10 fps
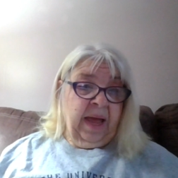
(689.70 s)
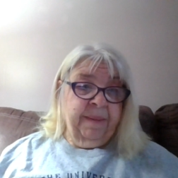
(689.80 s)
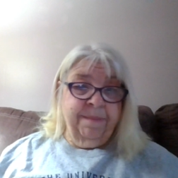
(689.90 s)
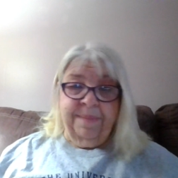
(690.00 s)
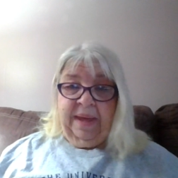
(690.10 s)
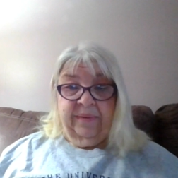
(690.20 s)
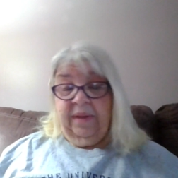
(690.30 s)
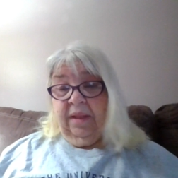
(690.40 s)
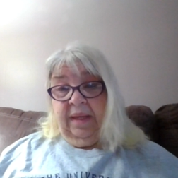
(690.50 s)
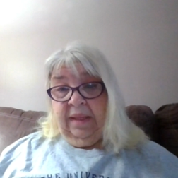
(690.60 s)
I
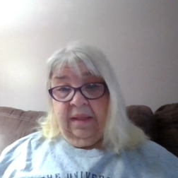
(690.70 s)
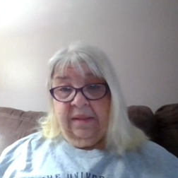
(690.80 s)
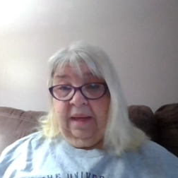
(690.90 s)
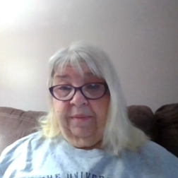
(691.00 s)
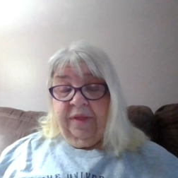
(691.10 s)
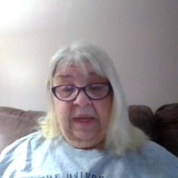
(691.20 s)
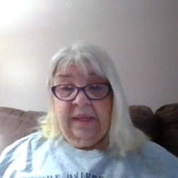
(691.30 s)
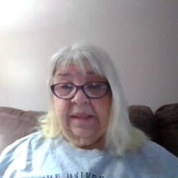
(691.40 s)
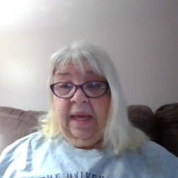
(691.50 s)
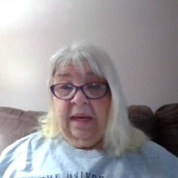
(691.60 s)
basically eat the same
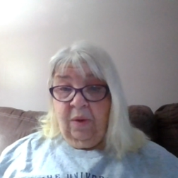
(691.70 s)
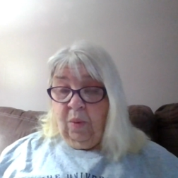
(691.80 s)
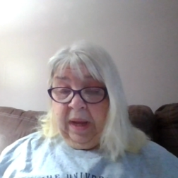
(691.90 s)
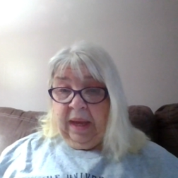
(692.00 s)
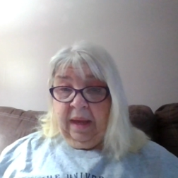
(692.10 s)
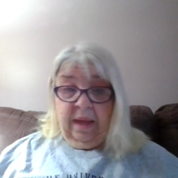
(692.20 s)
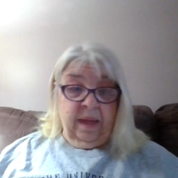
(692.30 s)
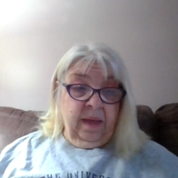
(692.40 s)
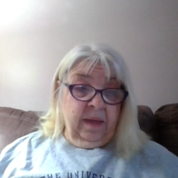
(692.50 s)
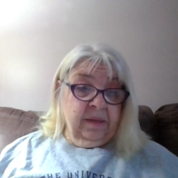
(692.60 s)
things anyway.
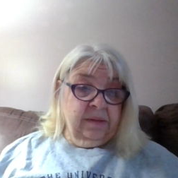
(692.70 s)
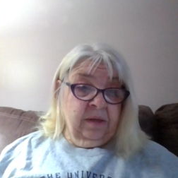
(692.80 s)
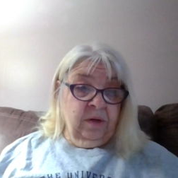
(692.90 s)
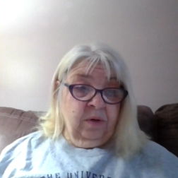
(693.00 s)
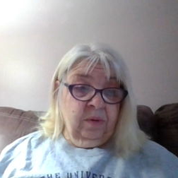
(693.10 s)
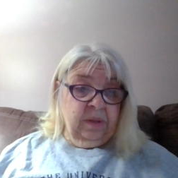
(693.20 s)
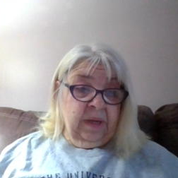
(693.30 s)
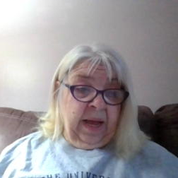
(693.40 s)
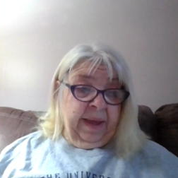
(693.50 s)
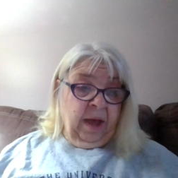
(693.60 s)
So
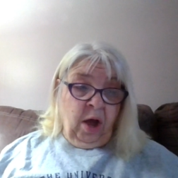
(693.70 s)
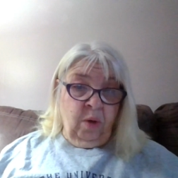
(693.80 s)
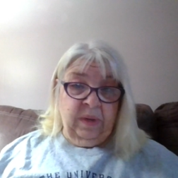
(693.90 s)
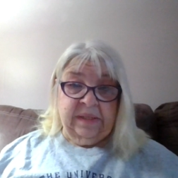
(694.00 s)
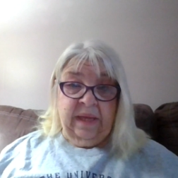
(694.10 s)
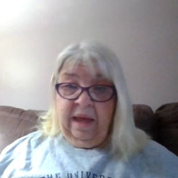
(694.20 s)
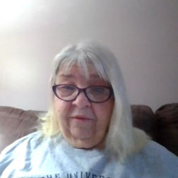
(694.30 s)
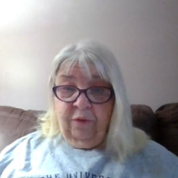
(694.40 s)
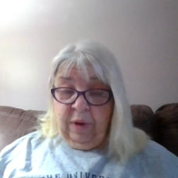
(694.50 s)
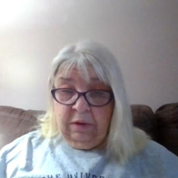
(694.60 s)
I always
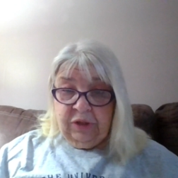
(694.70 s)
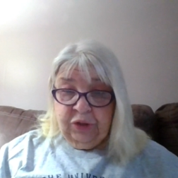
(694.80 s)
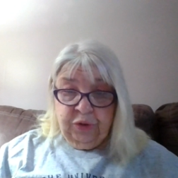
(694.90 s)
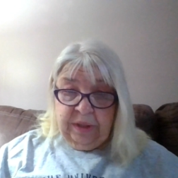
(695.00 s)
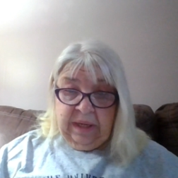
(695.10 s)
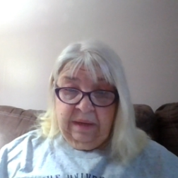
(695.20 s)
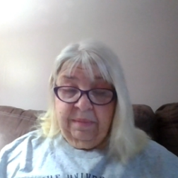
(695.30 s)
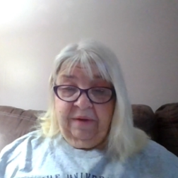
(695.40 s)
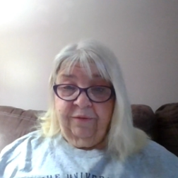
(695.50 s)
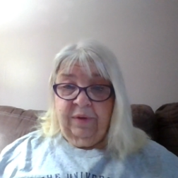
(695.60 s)
have ground turkey
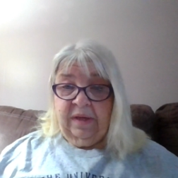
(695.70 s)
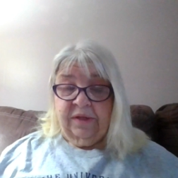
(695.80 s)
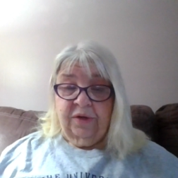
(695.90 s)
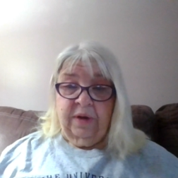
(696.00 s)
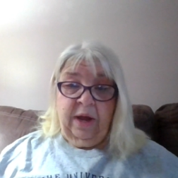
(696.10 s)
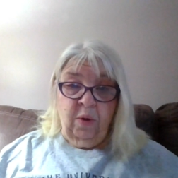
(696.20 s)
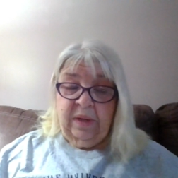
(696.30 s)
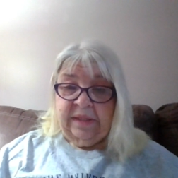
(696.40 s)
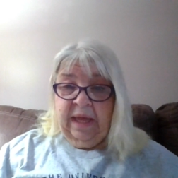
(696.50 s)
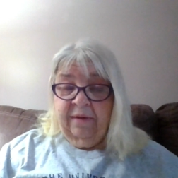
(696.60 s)
in my freezer. I
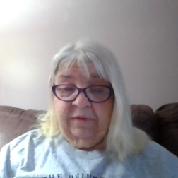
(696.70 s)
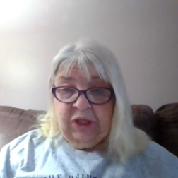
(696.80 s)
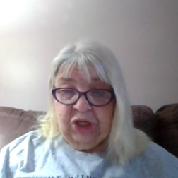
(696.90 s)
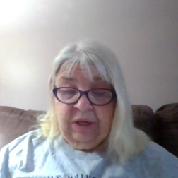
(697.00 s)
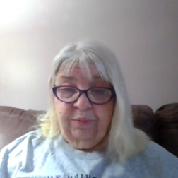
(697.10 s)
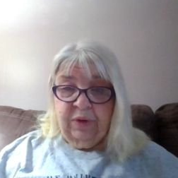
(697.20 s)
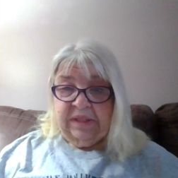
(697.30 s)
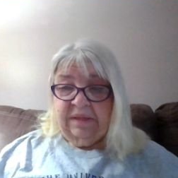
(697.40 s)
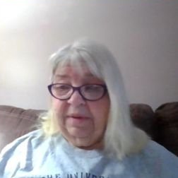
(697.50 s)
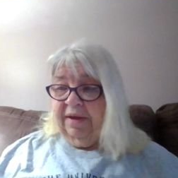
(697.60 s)
always have chicken
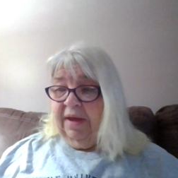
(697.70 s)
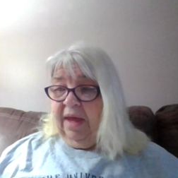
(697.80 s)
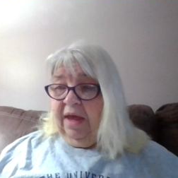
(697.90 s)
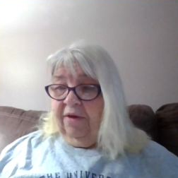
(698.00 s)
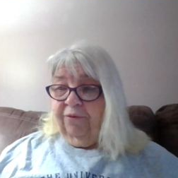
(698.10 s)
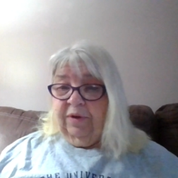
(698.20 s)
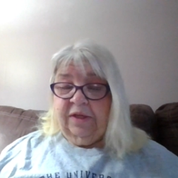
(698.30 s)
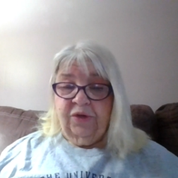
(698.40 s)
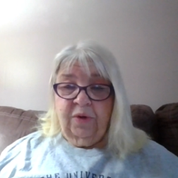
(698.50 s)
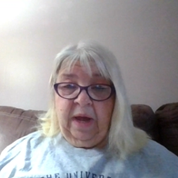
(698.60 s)
breast in my
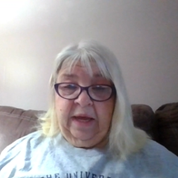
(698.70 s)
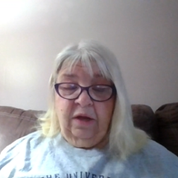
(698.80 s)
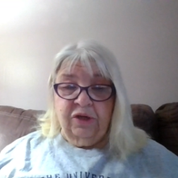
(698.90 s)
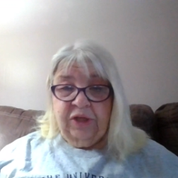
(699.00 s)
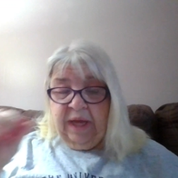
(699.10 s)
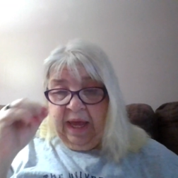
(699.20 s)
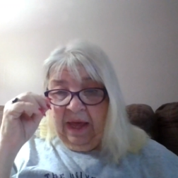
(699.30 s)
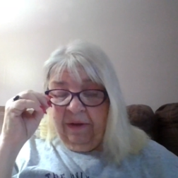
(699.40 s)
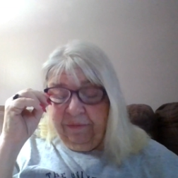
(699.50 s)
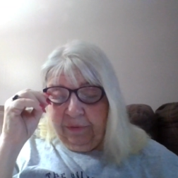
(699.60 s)
freezer. I usually
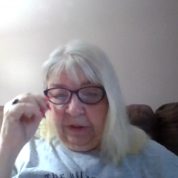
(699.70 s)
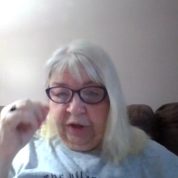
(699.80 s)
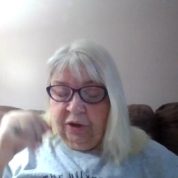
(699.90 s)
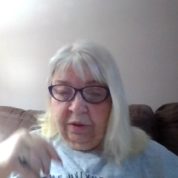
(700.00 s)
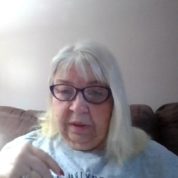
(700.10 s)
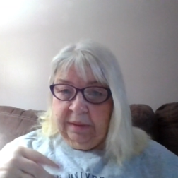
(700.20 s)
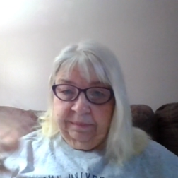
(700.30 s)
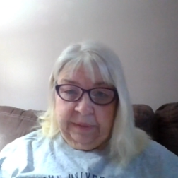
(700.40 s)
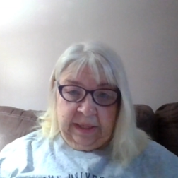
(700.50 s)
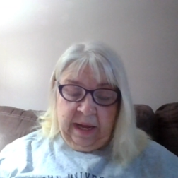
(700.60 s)
have, you know,
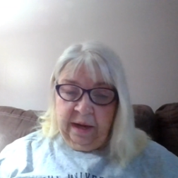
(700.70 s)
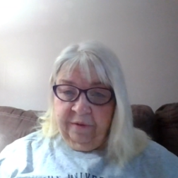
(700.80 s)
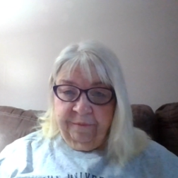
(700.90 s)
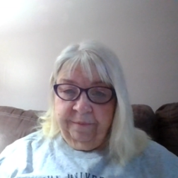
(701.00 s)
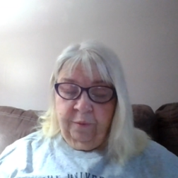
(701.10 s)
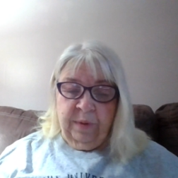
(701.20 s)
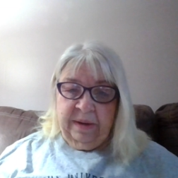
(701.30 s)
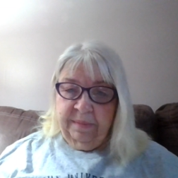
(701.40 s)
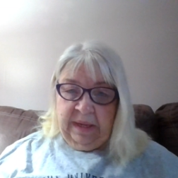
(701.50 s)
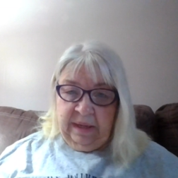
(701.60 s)
a cut of
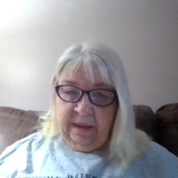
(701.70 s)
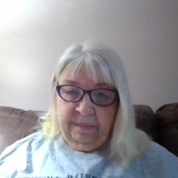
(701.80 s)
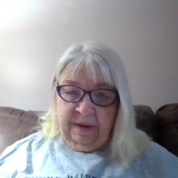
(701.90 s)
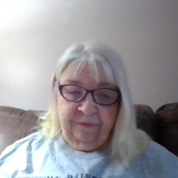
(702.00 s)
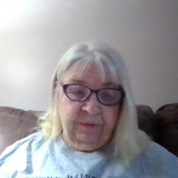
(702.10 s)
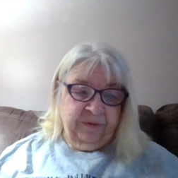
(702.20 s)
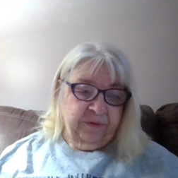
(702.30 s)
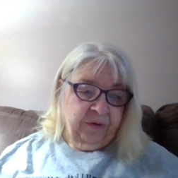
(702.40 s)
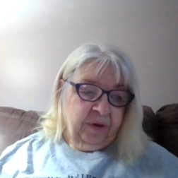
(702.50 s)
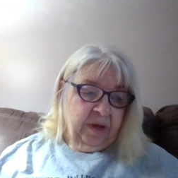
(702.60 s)
red meat in my
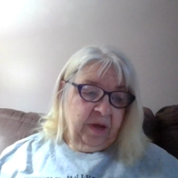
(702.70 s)
freezer.